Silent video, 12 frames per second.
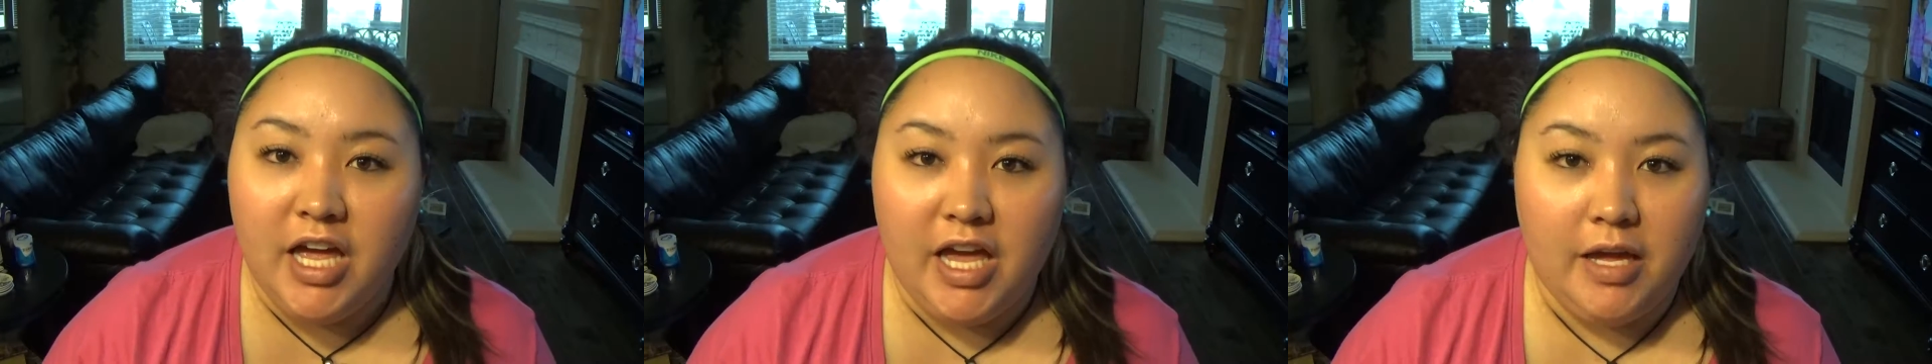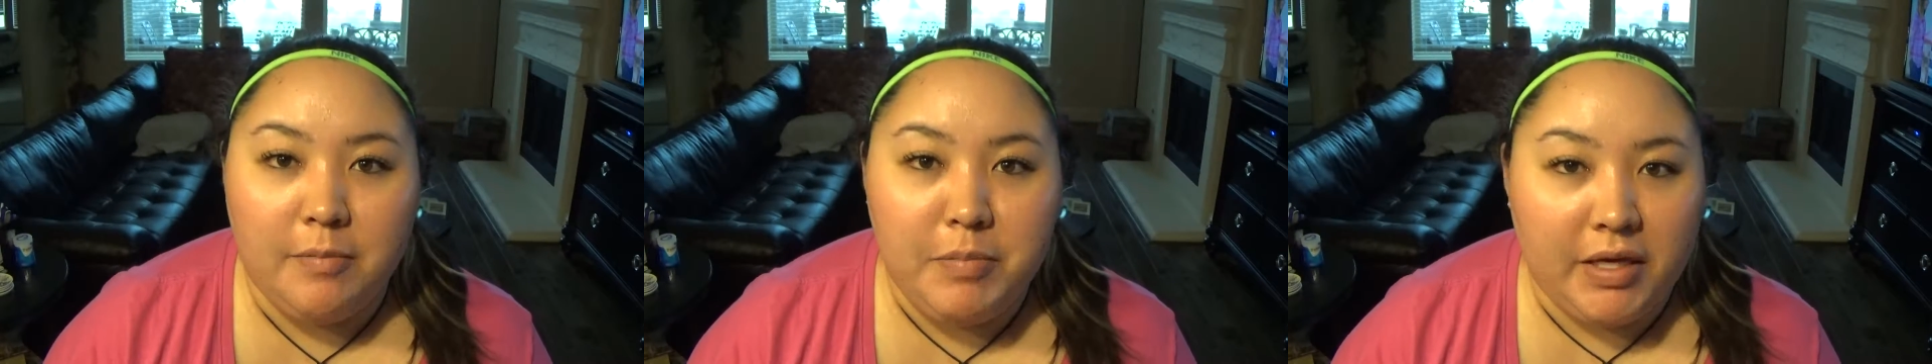
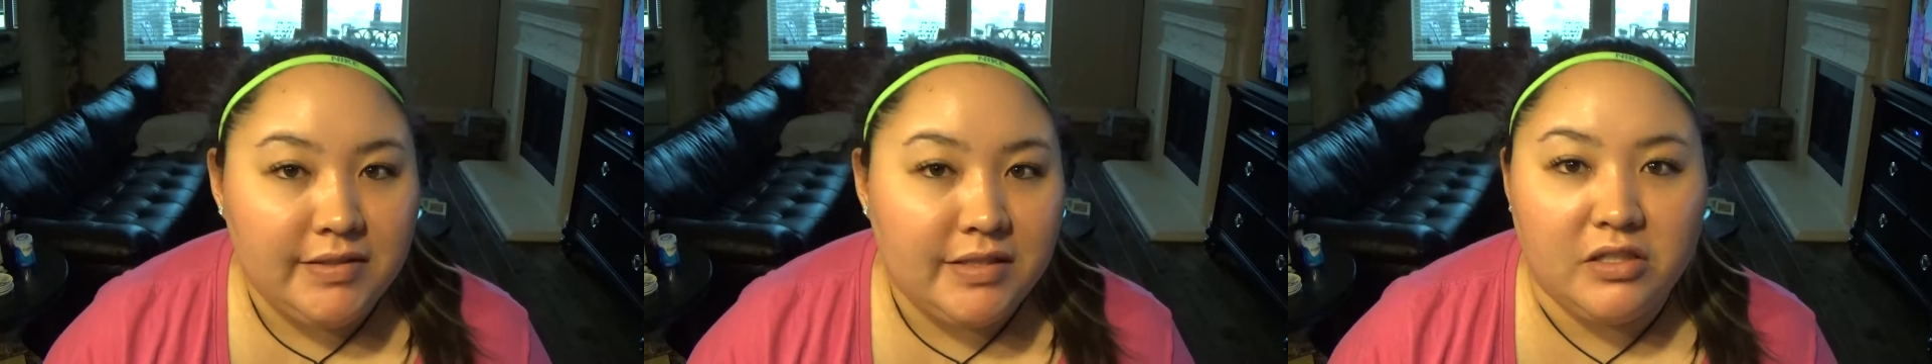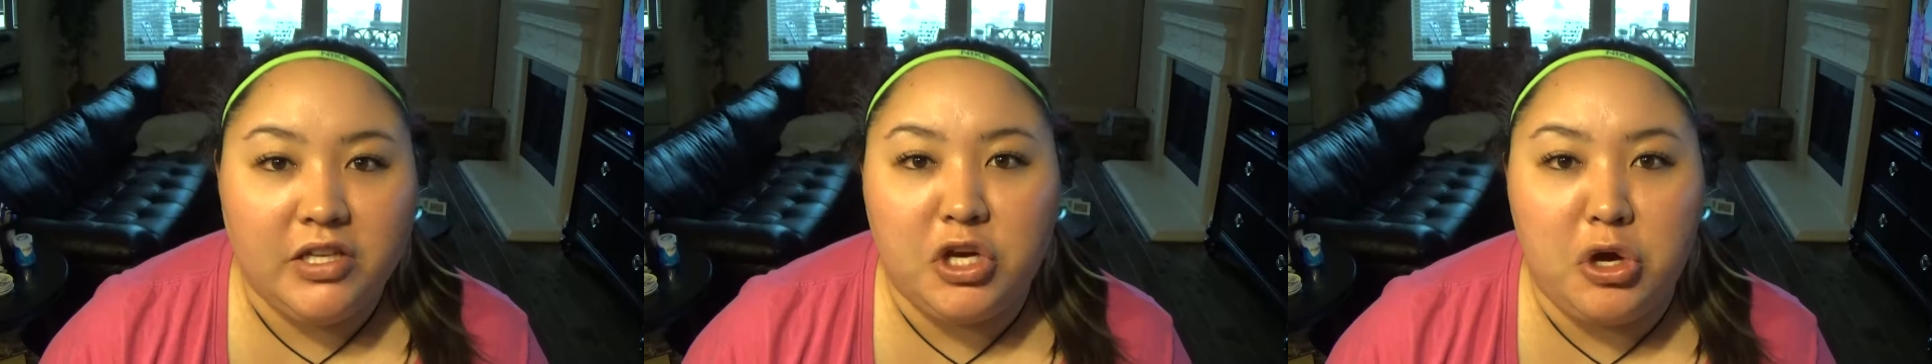it
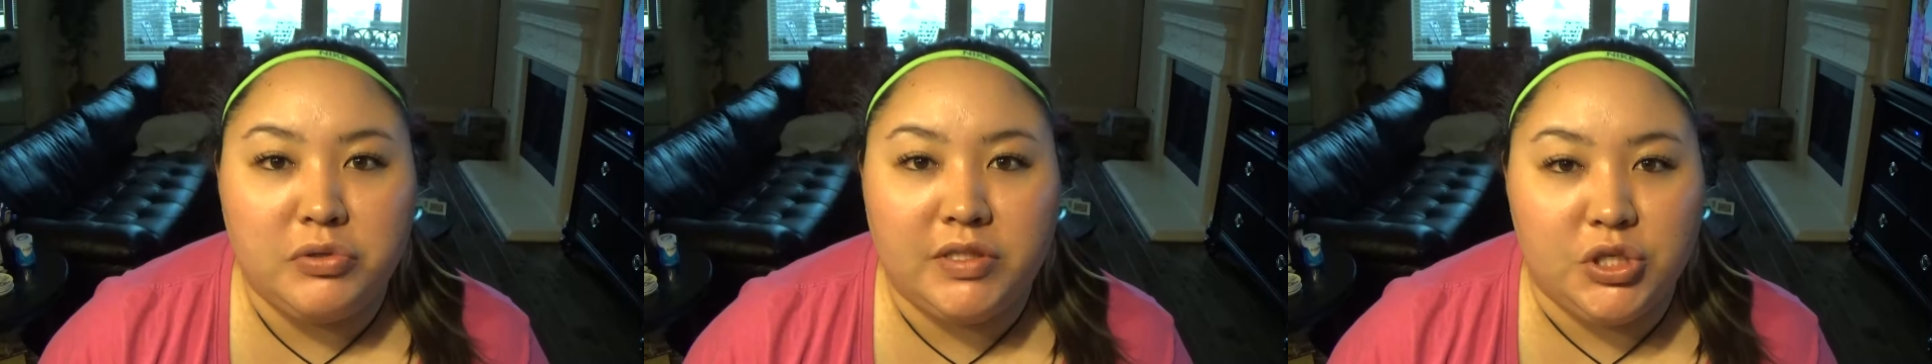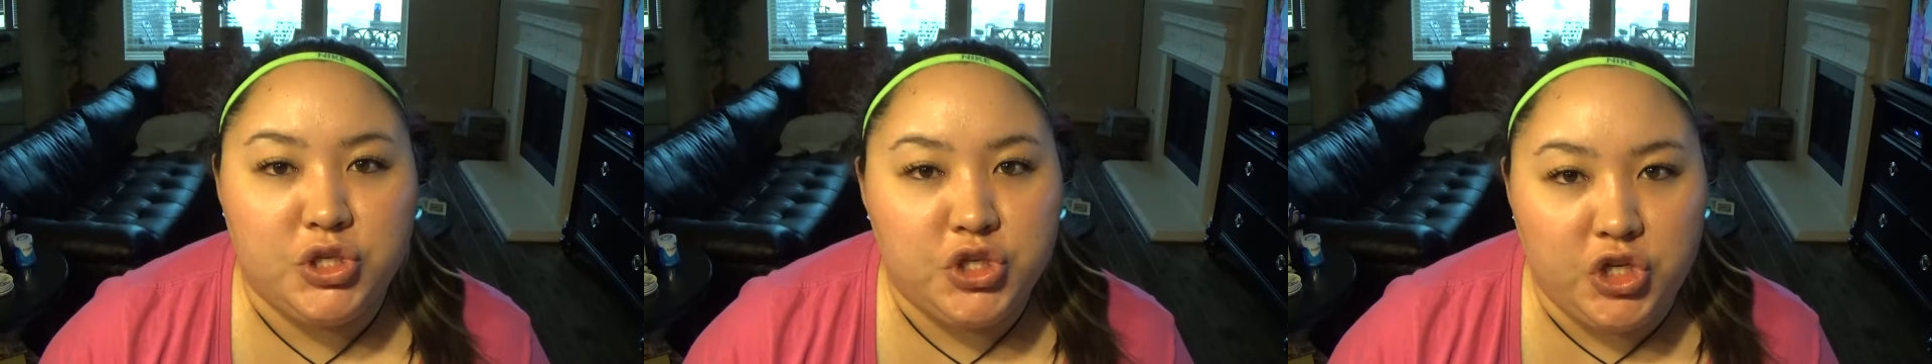basically goes
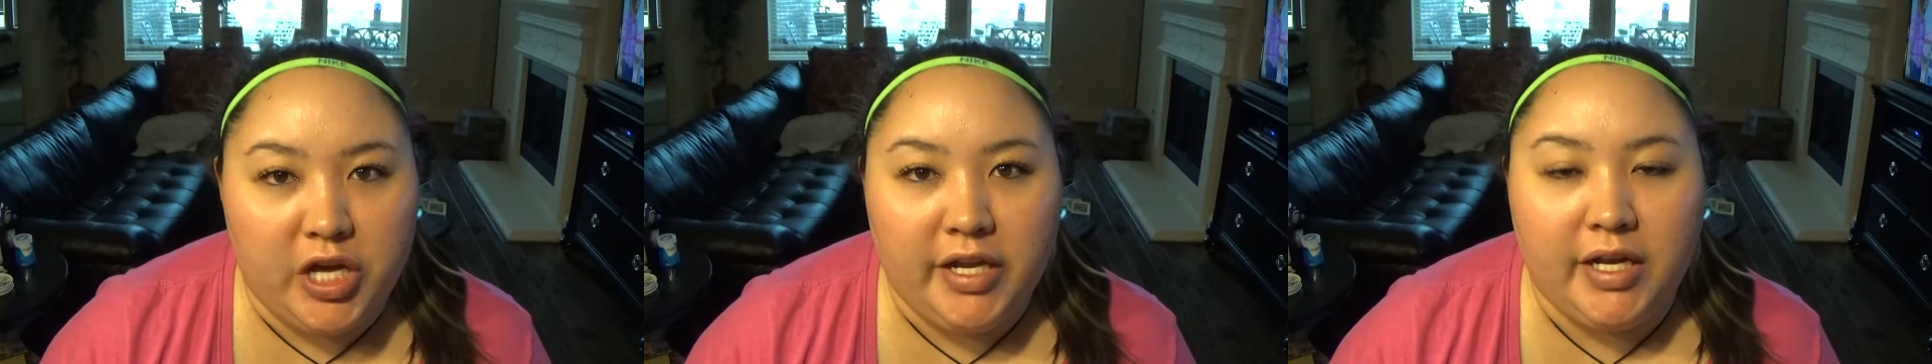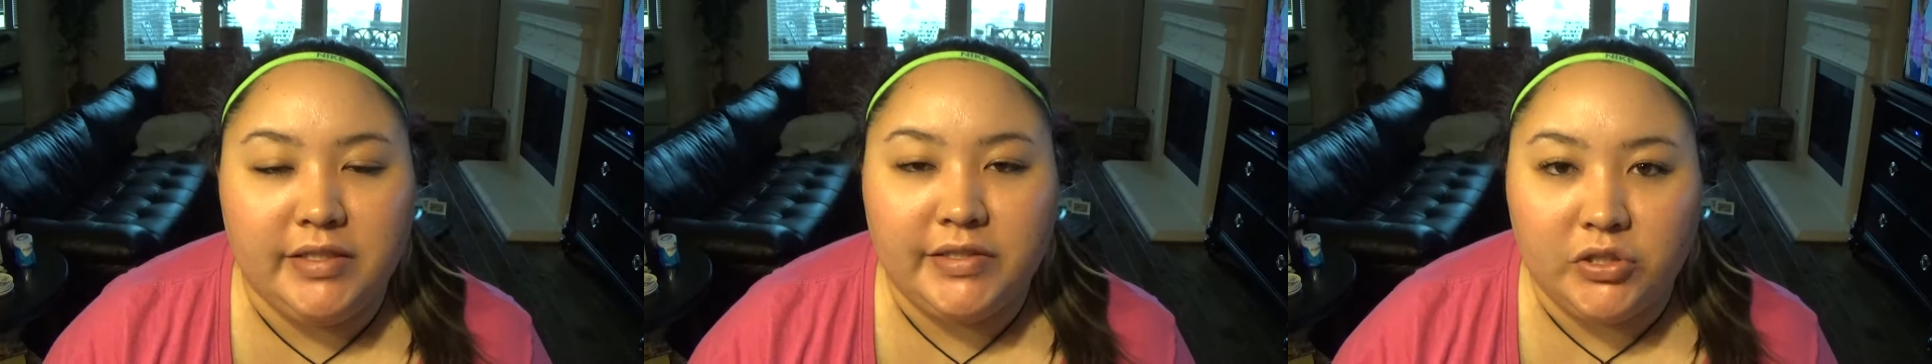to shit
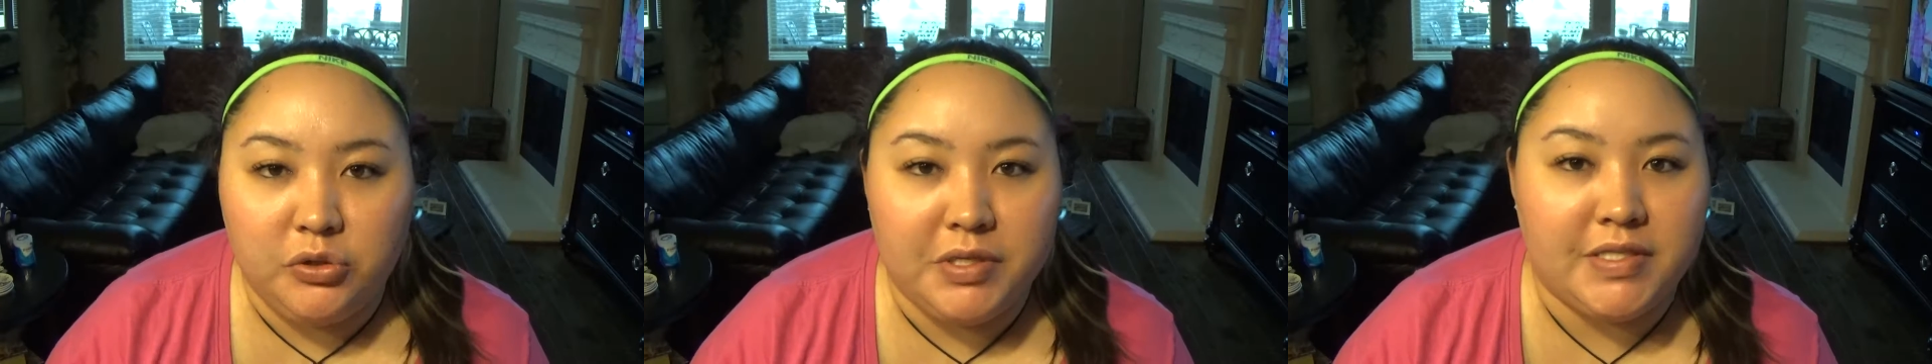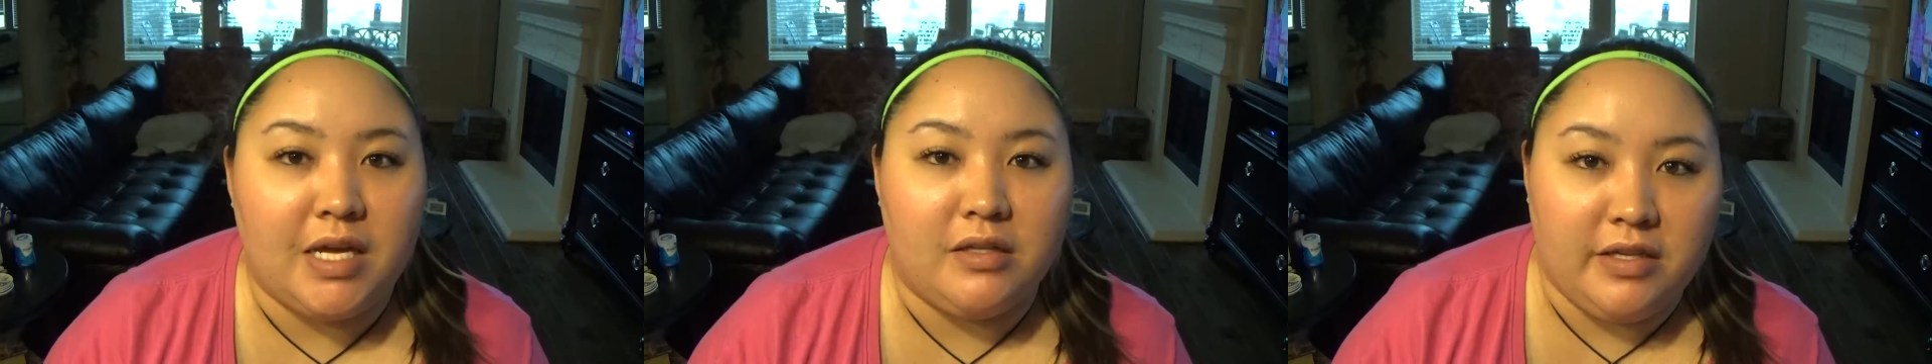as soon
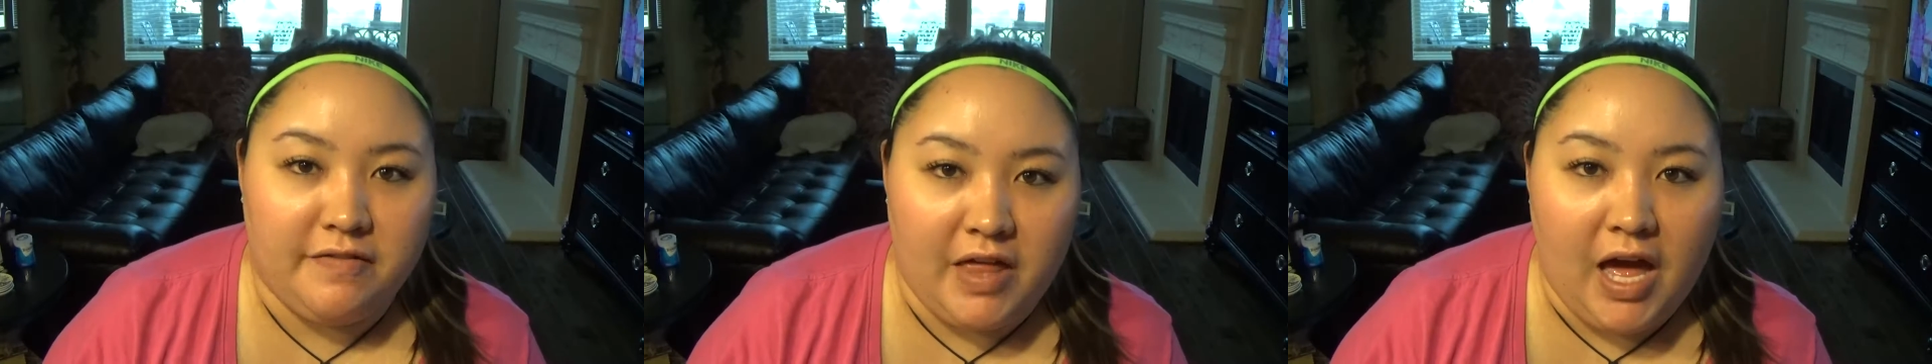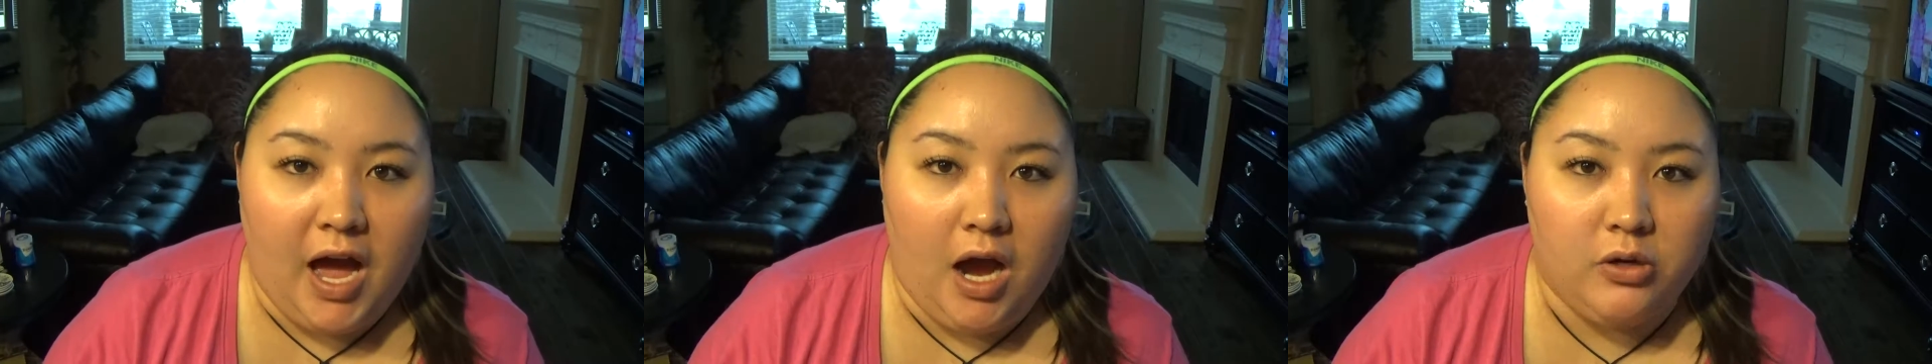as I leave the
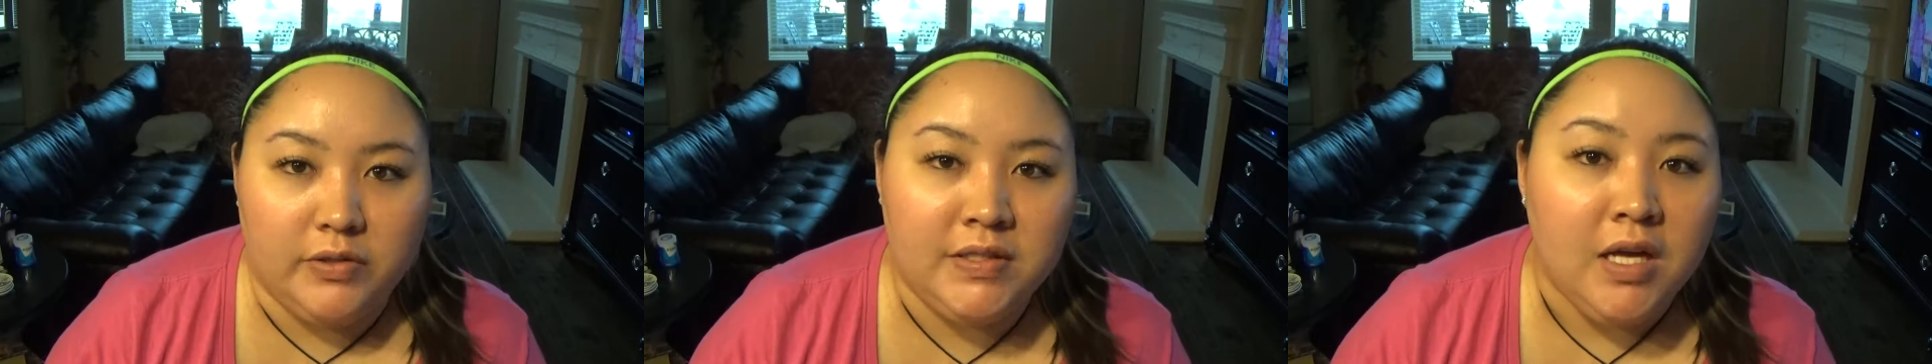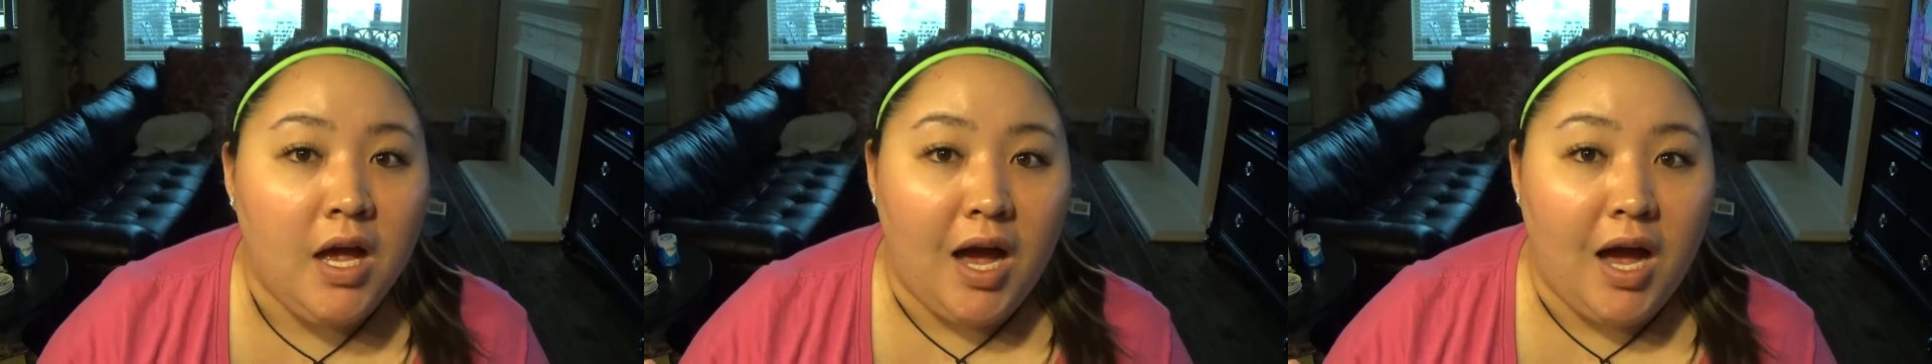house.